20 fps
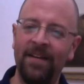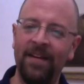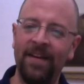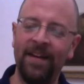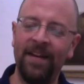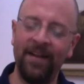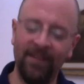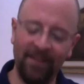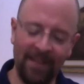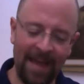
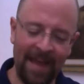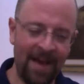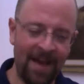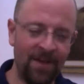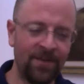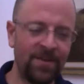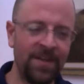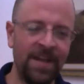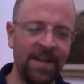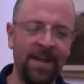
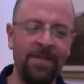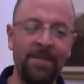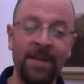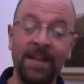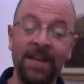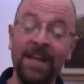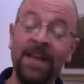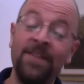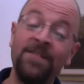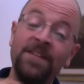
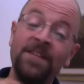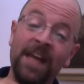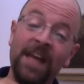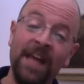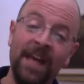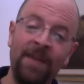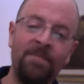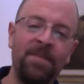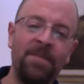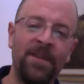It gives
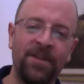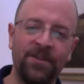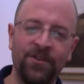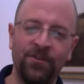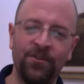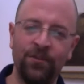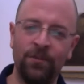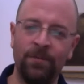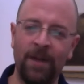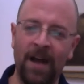him the
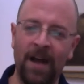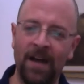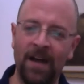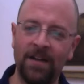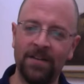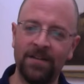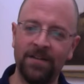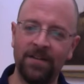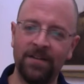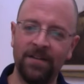
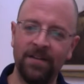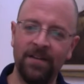toolbox